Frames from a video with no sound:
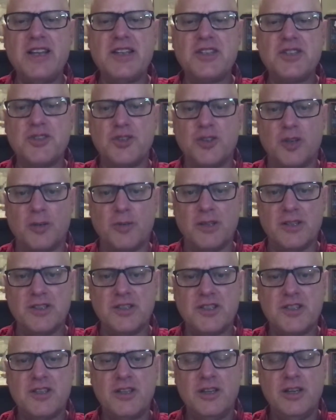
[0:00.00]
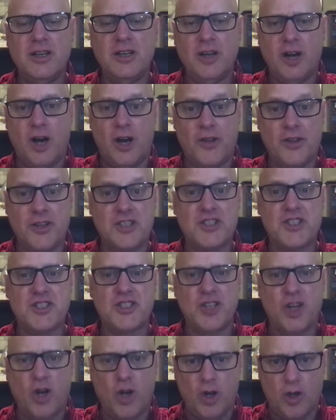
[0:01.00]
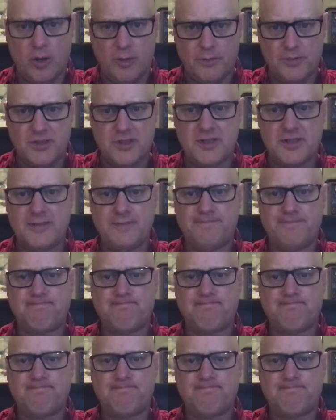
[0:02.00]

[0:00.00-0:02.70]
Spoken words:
sermons on the Psalms.